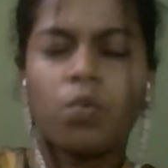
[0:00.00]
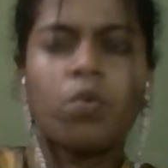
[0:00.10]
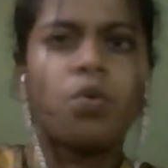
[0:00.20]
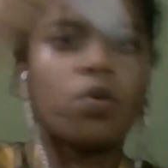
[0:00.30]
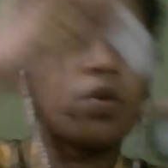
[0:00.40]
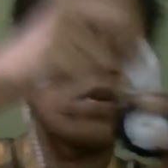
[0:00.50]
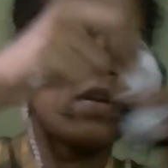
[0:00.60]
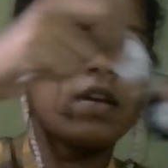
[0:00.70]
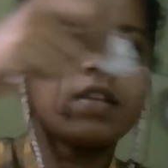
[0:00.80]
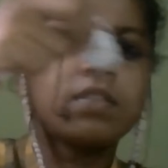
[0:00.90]
Whew.
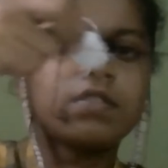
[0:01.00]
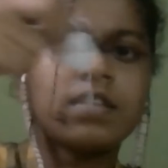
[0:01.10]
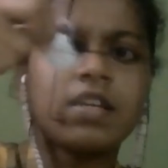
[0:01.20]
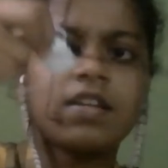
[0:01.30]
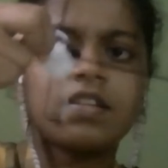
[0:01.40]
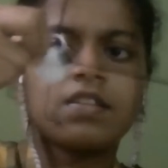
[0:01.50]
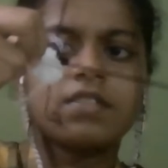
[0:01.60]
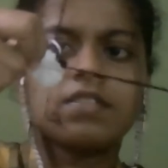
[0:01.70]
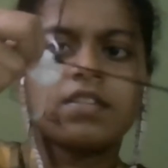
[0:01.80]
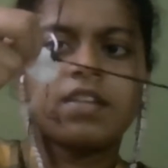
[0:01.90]
See, it
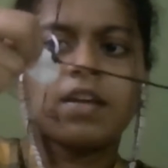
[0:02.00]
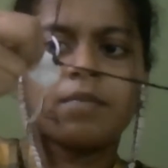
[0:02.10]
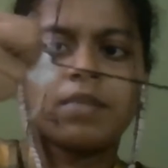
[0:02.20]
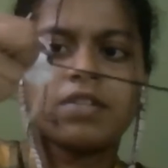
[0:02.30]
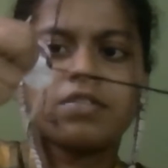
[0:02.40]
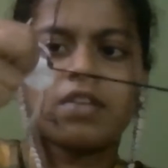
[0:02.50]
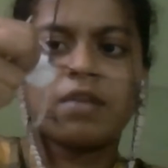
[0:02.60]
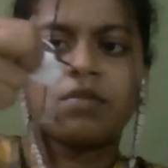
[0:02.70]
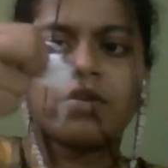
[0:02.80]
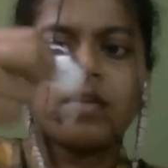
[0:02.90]
doesn't take much
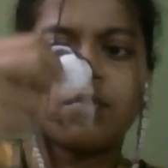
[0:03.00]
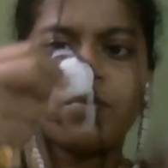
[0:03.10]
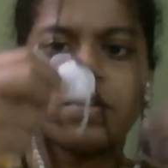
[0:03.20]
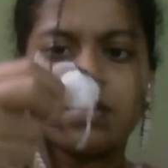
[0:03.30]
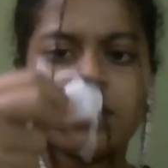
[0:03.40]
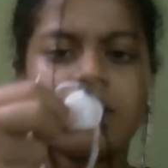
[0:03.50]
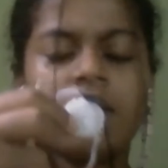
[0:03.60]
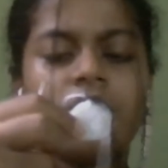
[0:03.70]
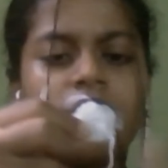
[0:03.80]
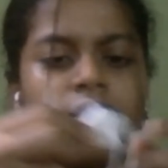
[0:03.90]
time to remove it
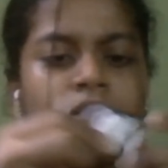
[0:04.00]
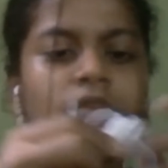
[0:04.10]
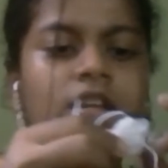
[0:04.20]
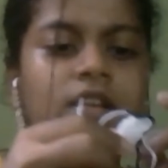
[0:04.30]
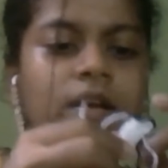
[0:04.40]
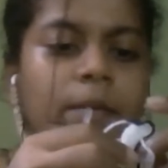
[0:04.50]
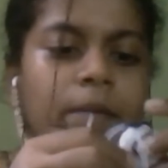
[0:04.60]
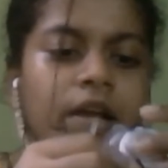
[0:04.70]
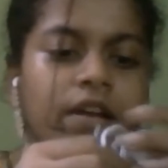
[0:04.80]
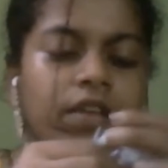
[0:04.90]
when
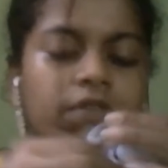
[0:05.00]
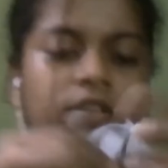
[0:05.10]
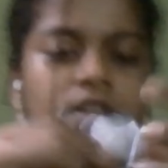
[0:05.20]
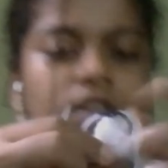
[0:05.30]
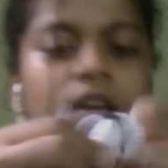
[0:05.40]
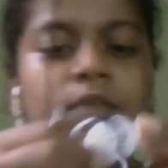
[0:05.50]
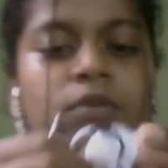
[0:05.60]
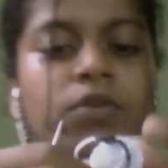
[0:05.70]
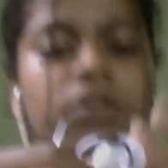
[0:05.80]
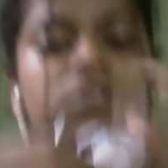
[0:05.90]
comparing with the time to
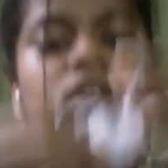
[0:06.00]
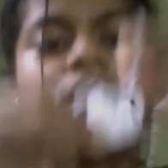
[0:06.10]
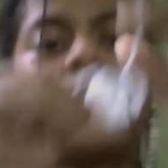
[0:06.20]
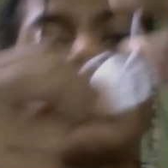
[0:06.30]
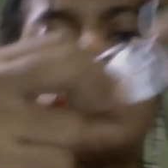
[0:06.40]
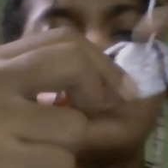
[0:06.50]
crochet,